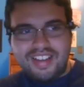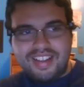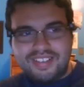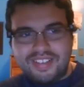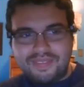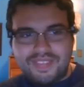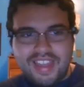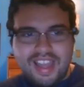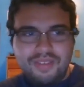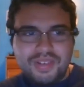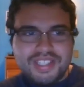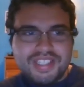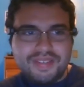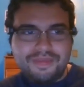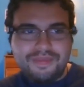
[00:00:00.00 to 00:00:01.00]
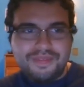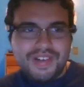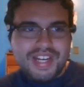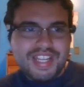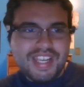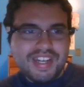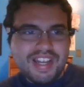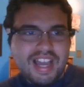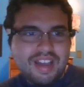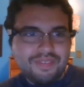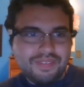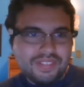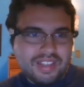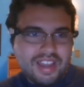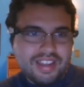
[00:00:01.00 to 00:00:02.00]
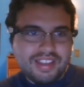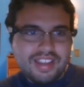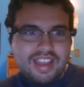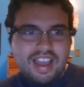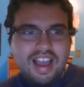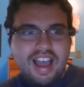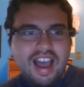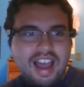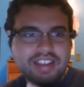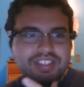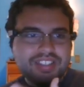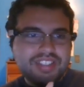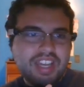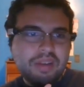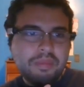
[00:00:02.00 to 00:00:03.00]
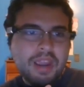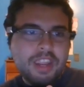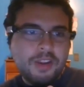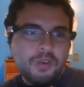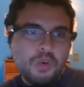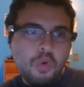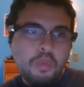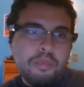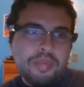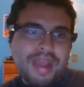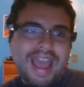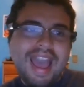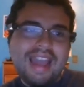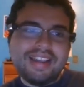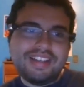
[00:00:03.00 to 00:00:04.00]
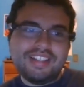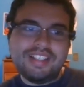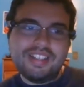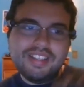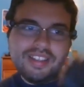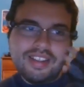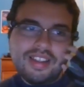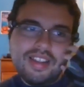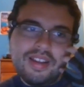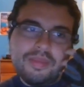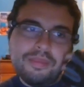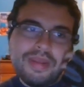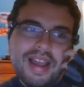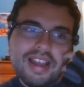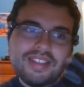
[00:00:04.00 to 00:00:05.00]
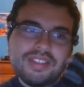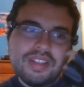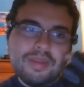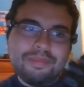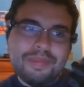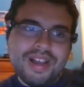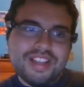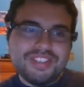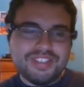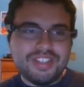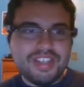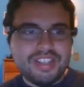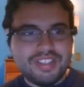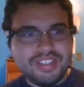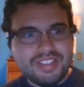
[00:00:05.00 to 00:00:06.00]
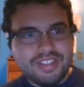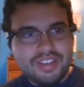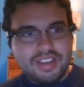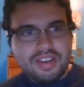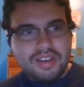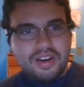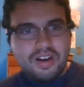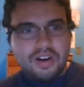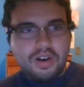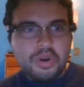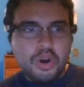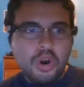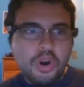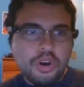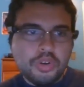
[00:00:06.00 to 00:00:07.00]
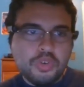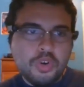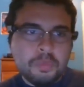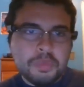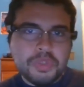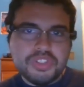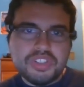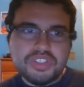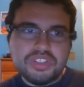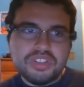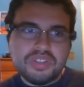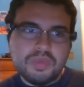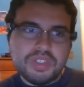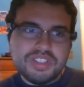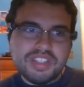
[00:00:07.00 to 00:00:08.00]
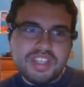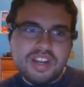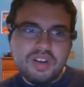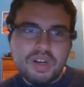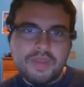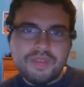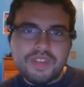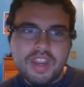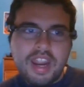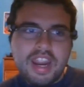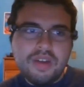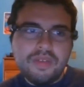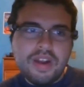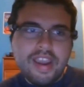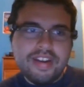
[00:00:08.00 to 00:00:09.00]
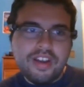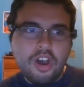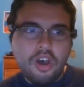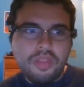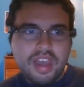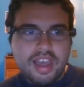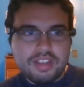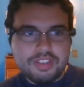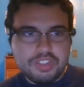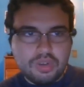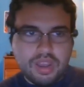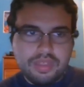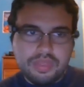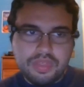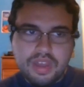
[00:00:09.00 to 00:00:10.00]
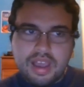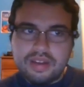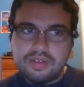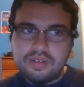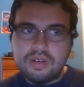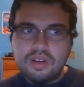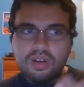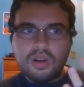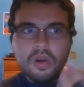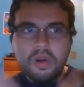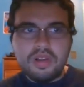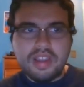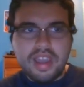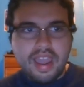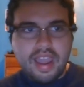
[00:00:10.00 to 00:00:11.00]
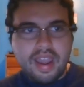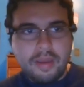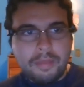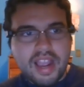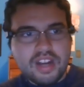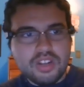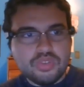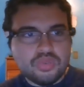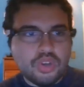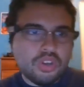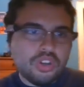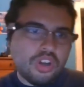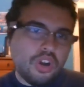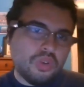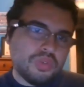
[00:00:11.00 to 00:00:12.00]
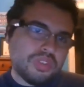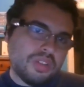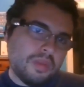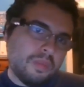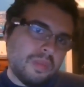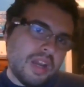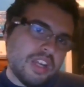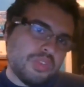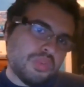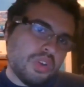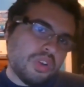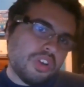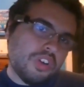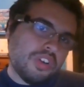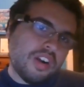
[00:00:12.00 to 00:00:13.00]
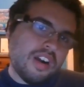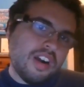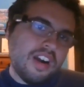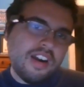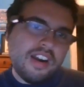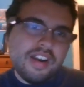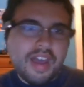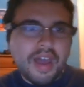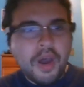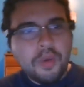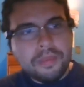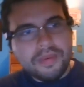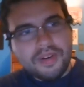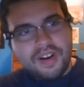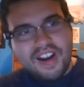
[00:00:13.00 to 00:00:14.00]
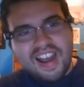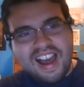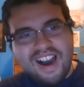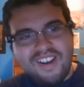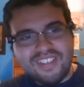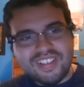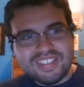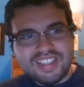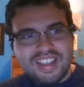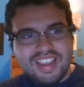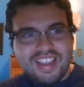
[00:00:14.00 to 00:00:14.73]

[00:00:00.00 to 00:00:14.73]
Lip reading: And if that wasn't funny enough, like, I sent my group back to the buses, or her group was getting off the hayride and all that. So I thought, okay, I might as well go to her and help her out.